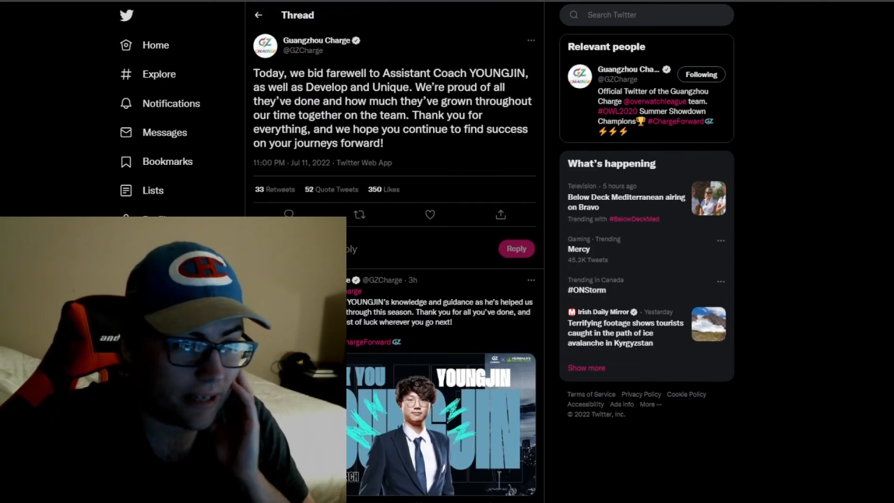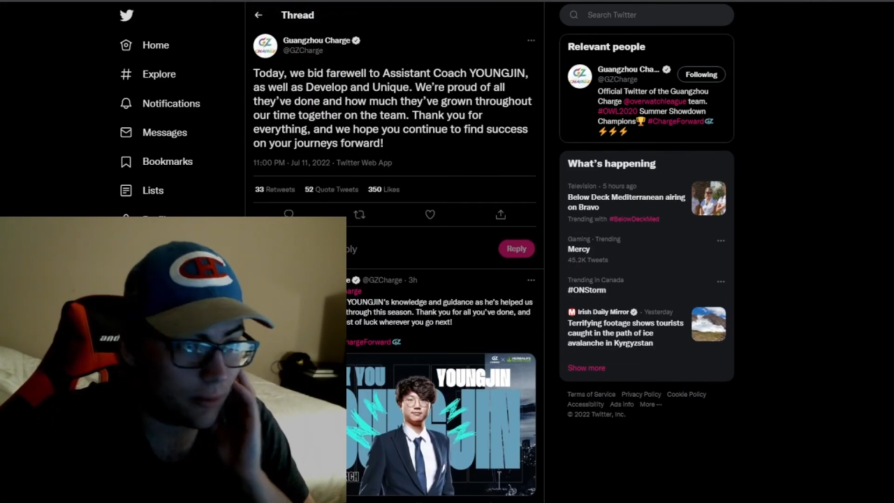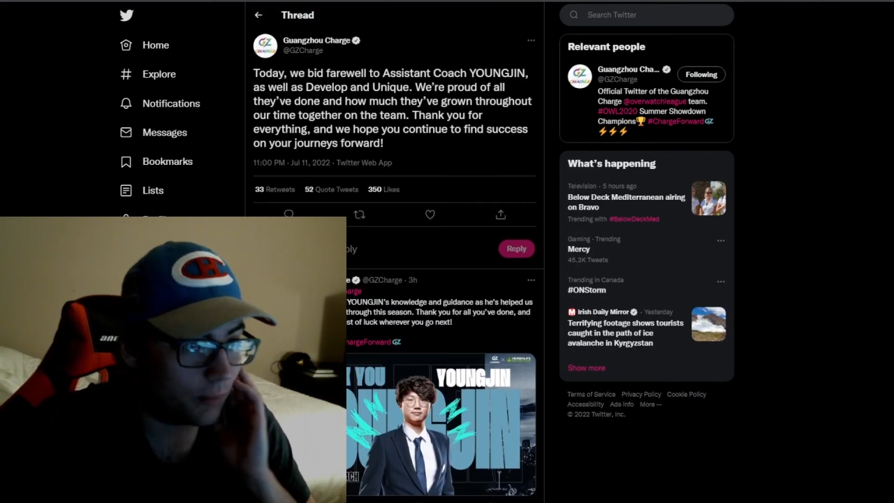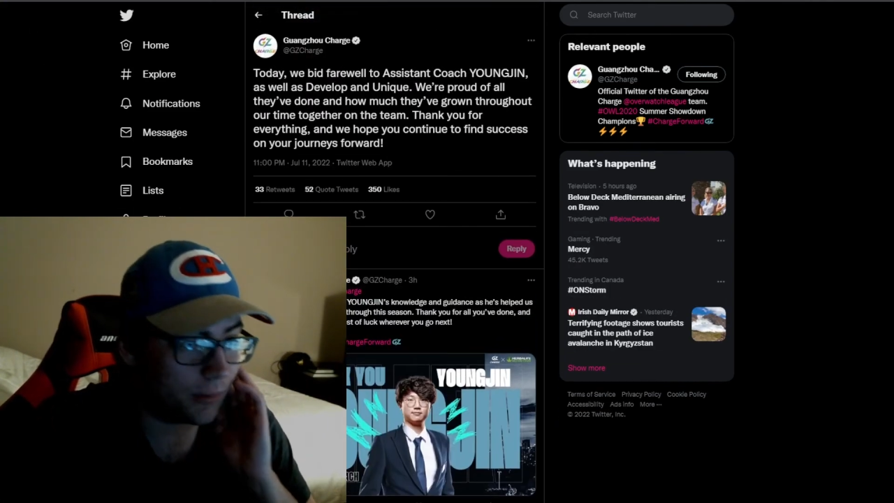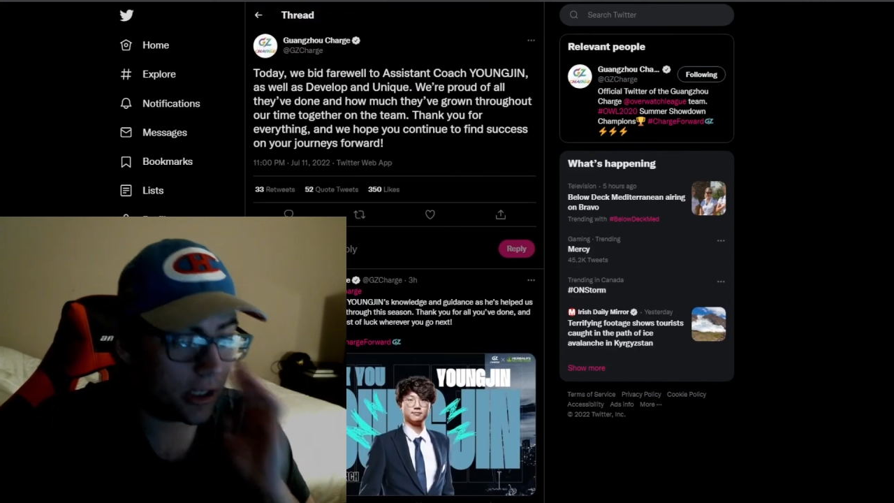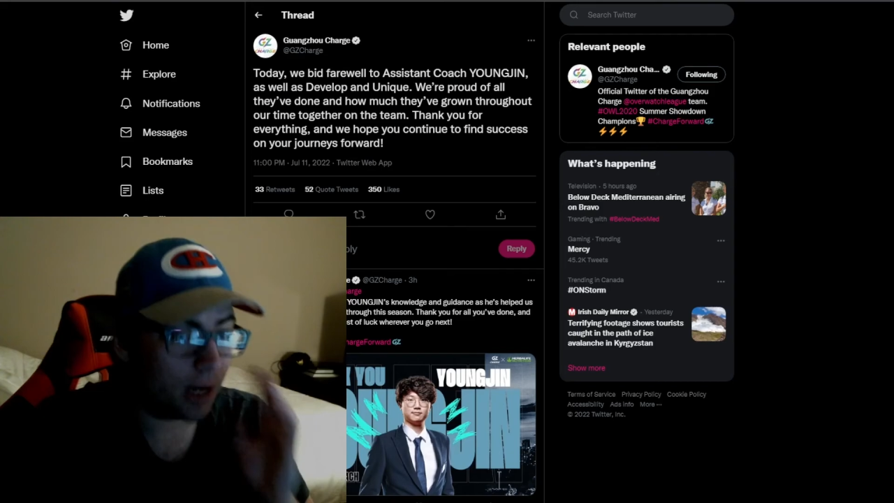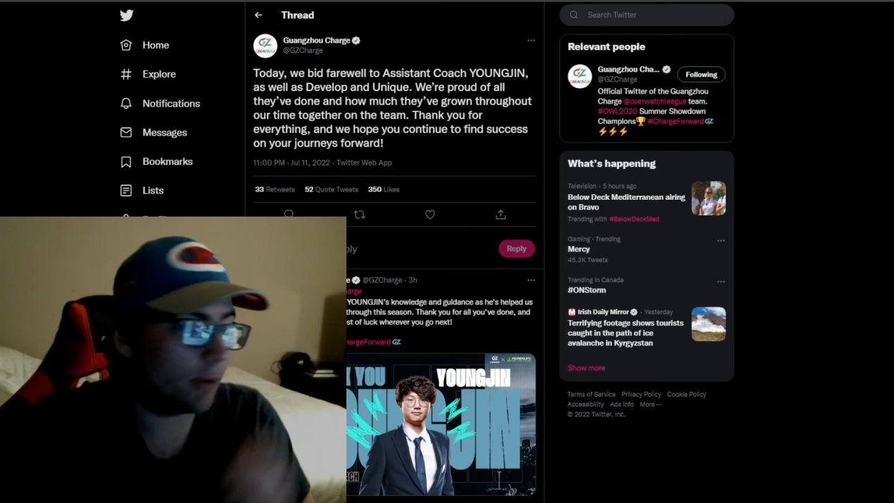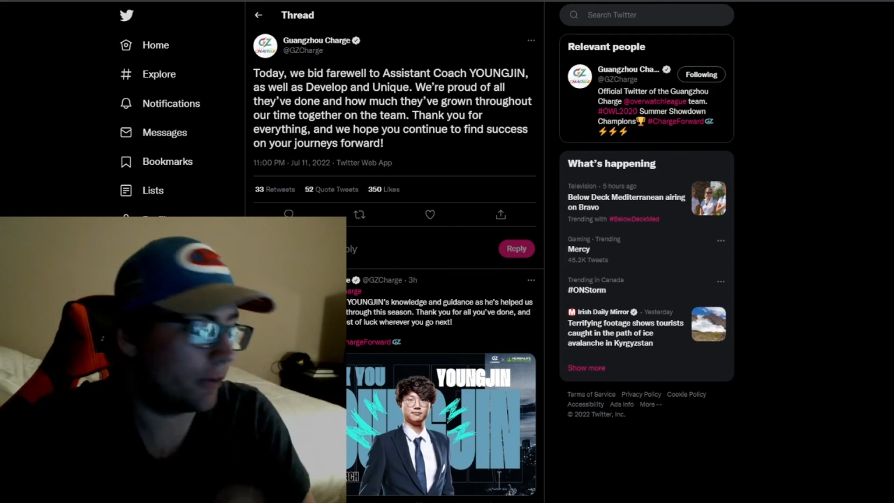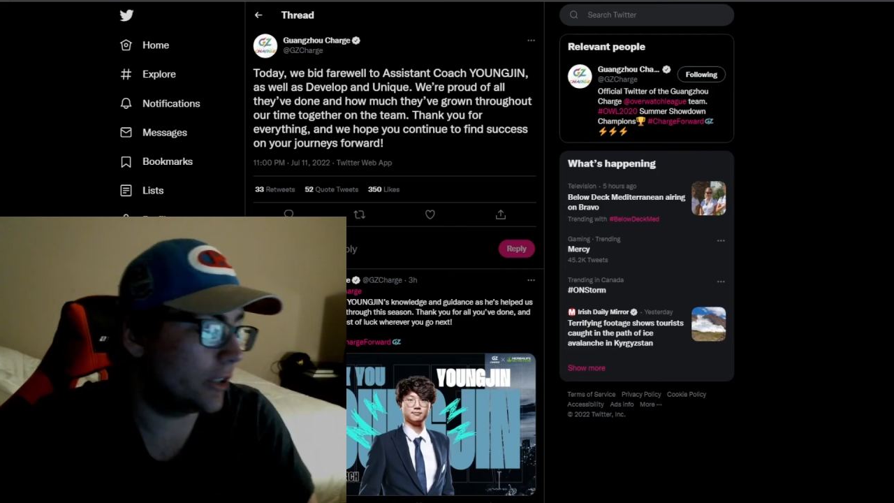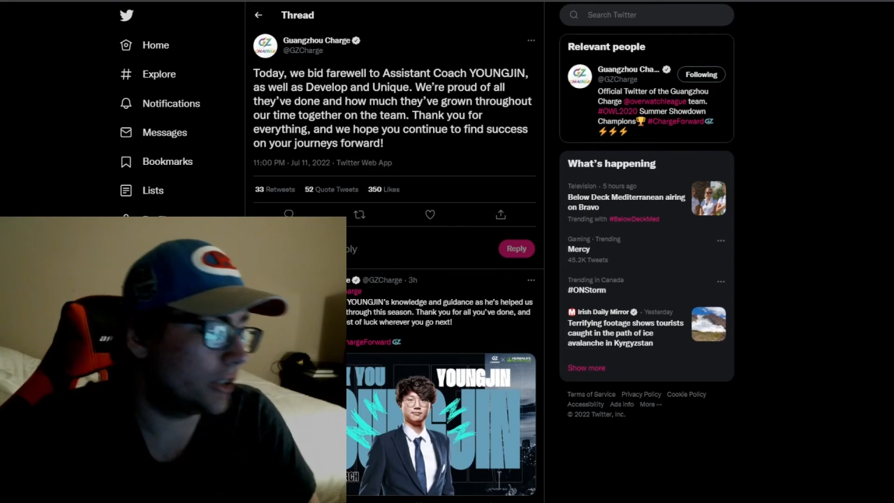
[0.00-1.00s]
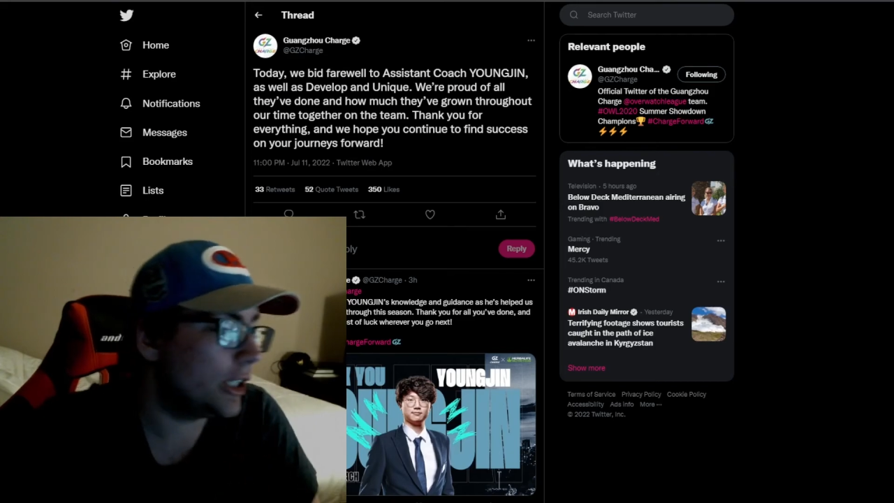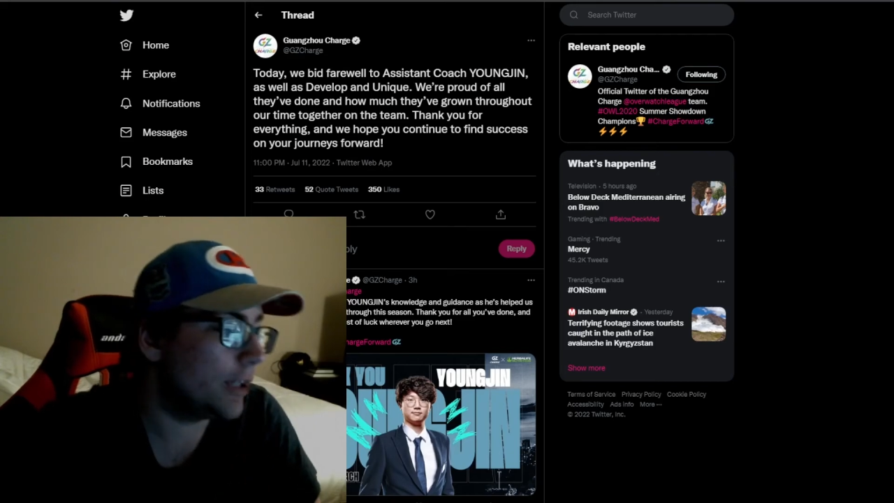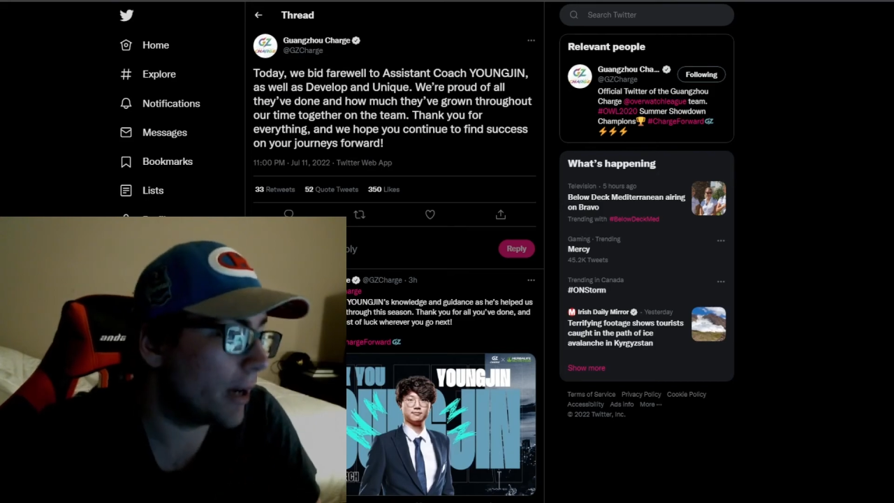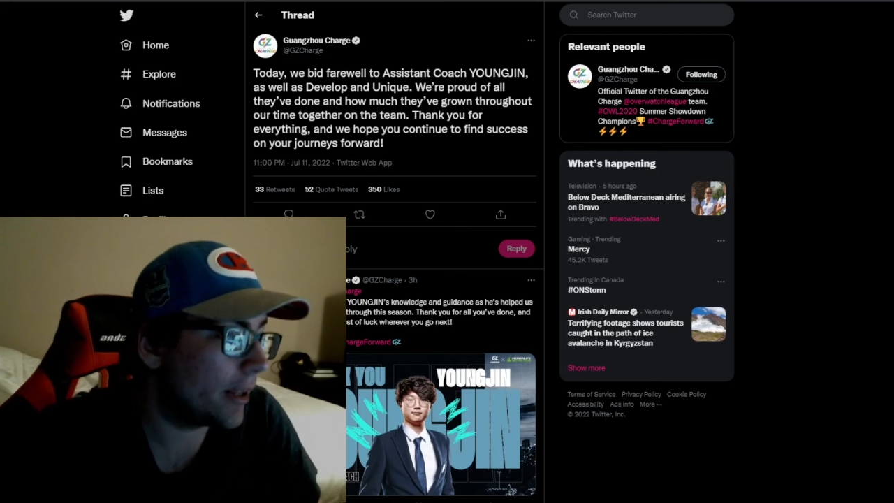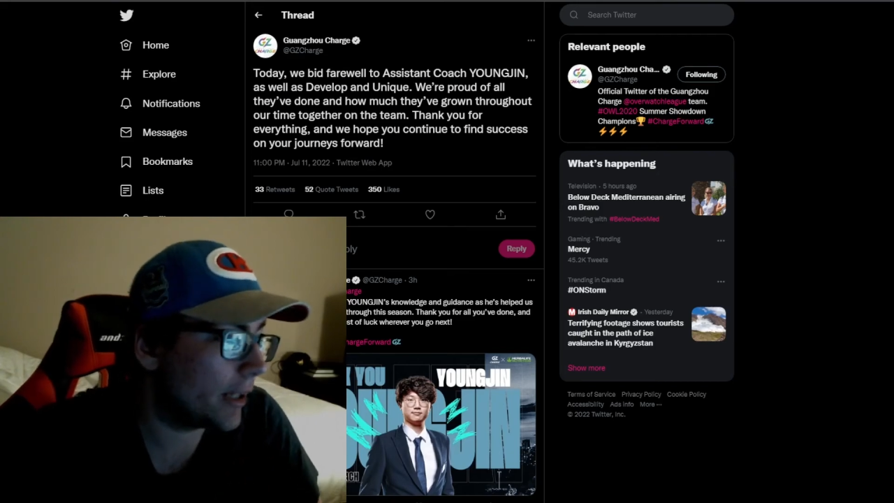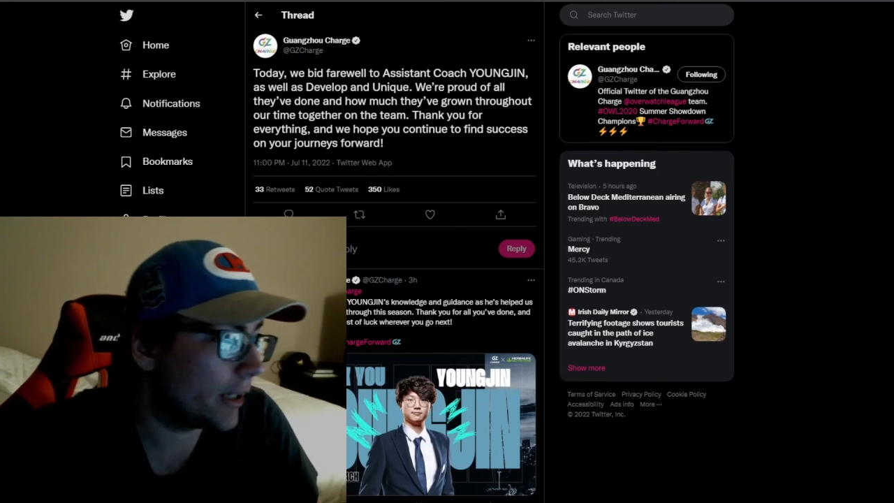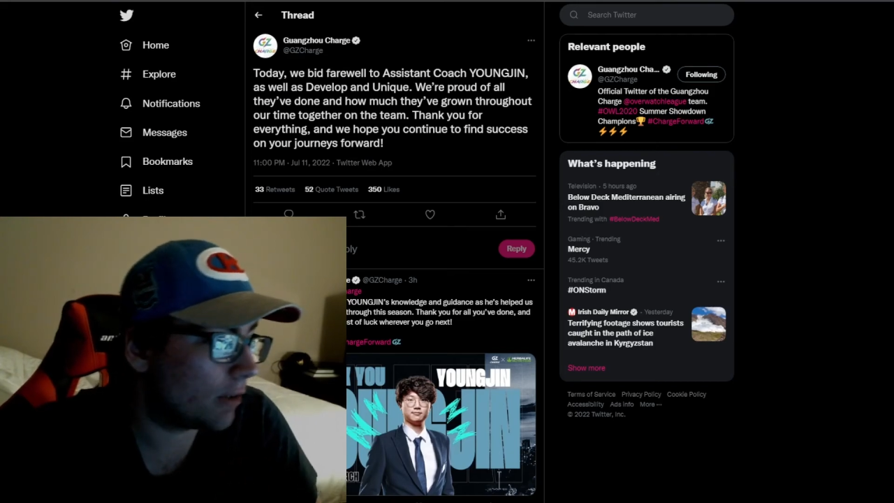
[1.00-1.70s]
will become a real team, I think.